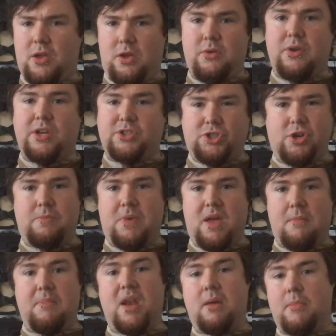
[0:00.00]
A unit should
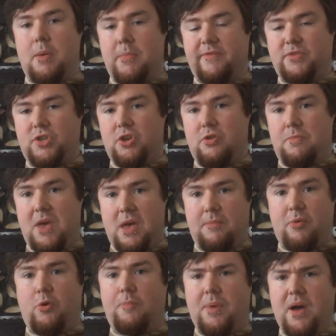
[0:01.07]
be a minimum of 2
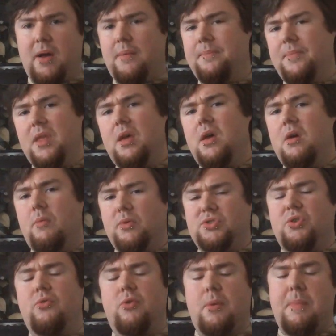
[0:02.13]
people, but
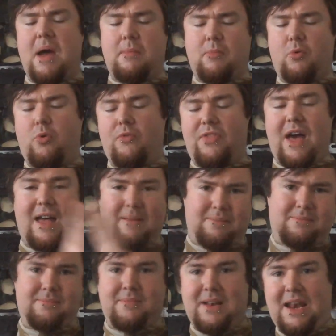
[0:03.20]
we'll talk about more of
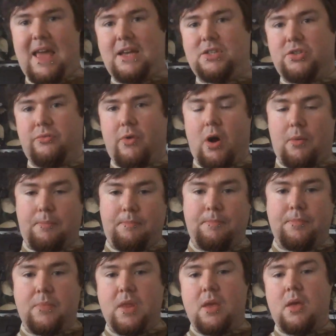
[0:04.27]
that later on.
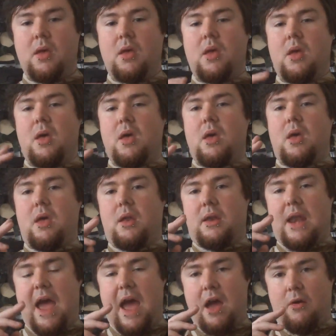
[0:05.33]

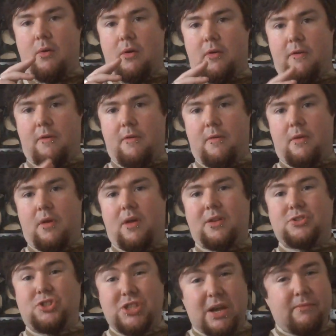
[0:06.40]
Now,
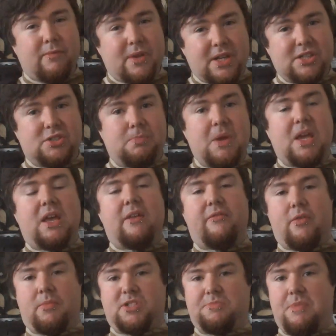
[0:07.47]
generally speaking,
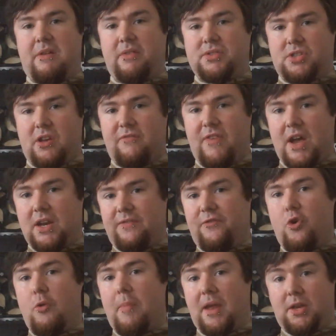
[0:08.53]
from experience, I found a
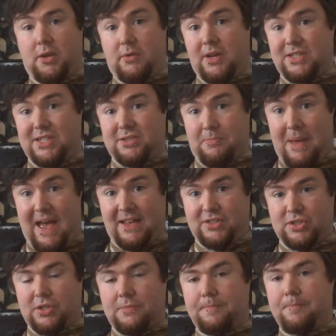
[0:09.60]
4-man unit is
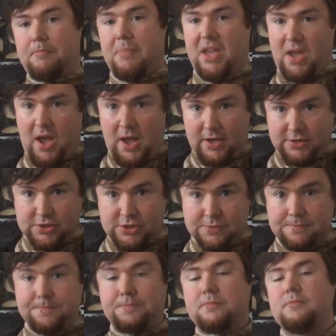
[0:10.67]
best, because